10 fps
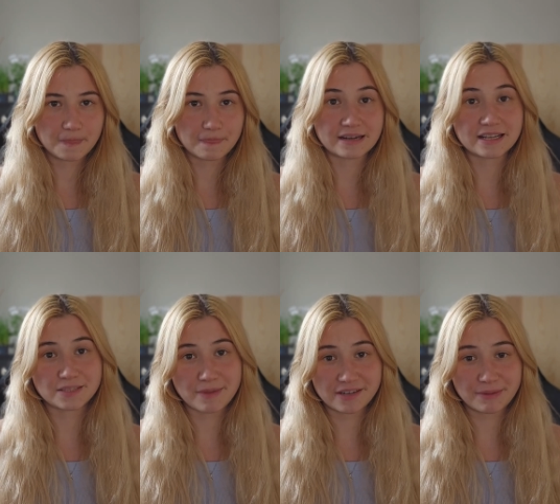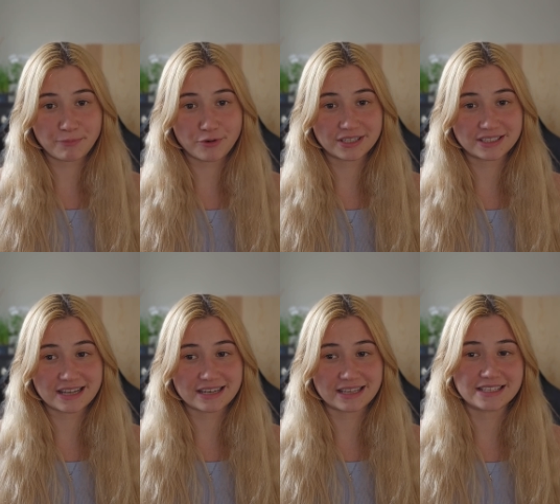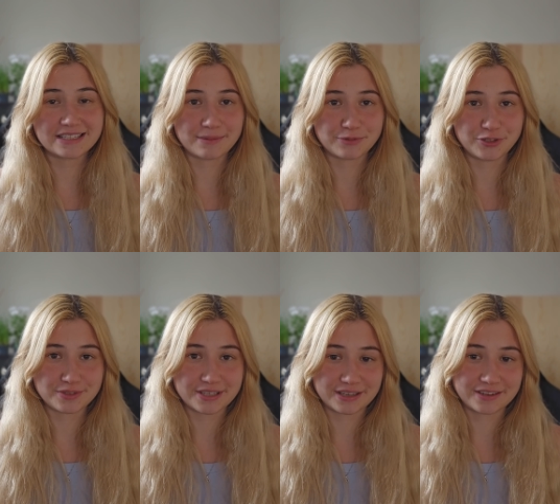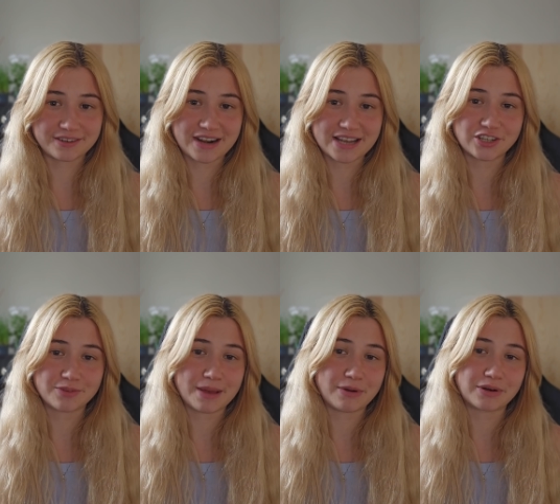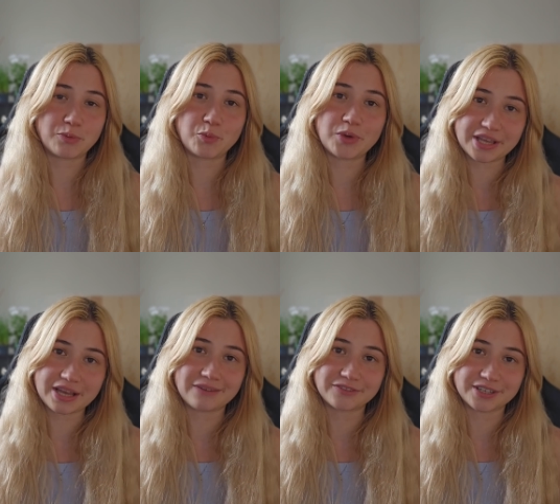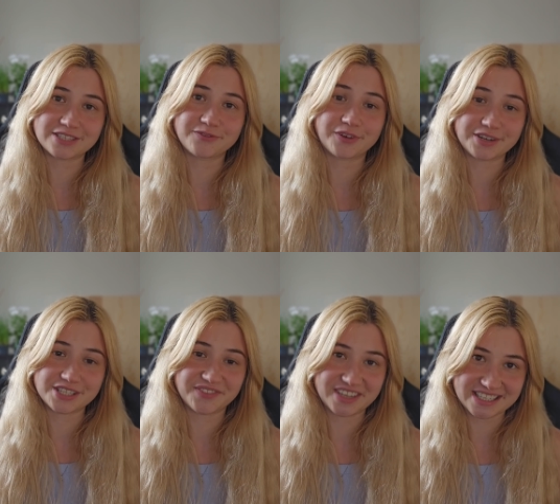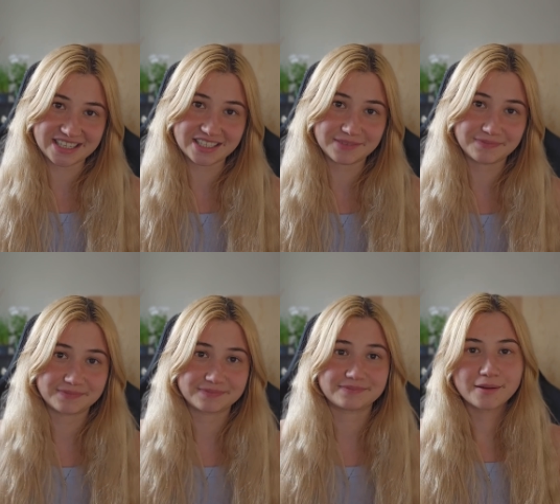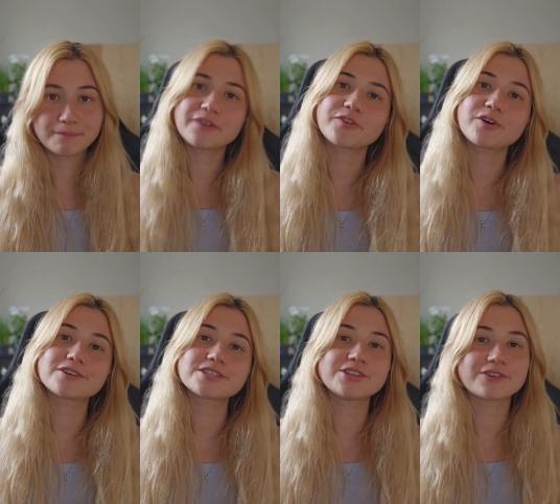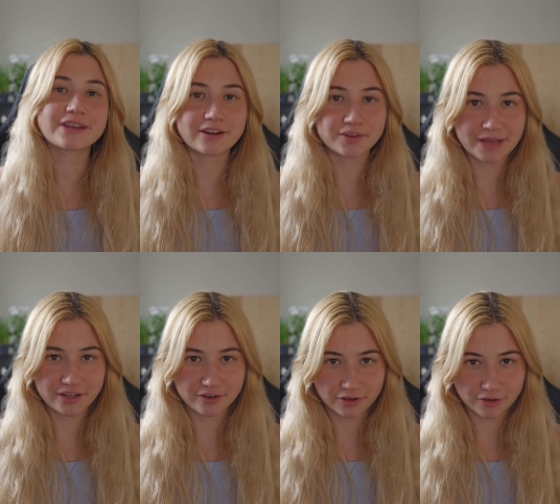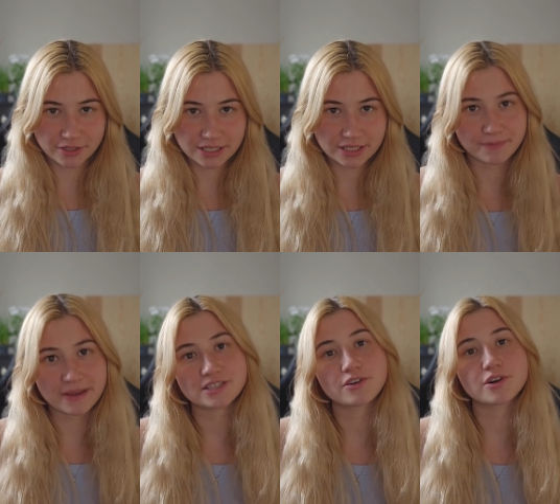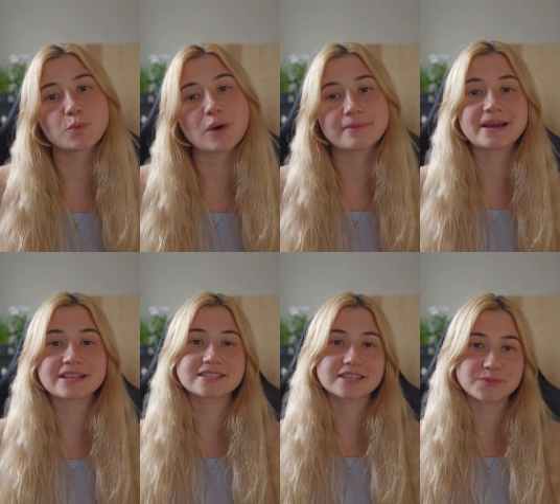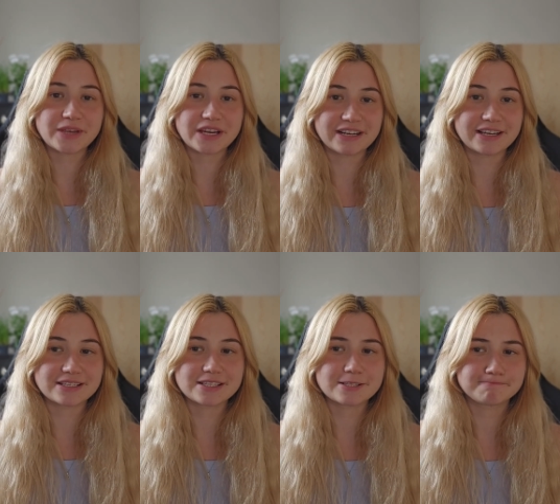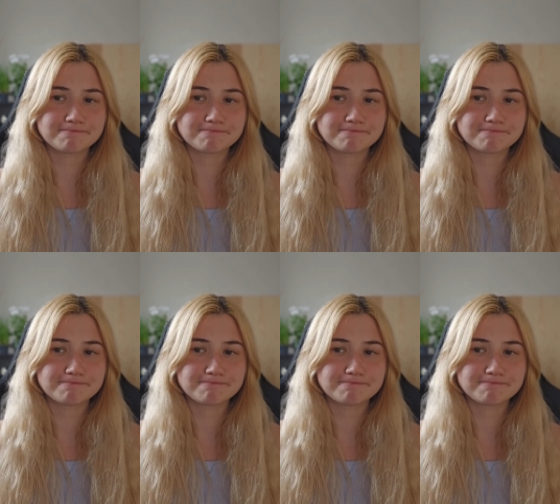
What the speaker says: And this man reported that he stopped using Kratom about a week after his first visit. But of course, you cannot make conclusions based on one man's experience.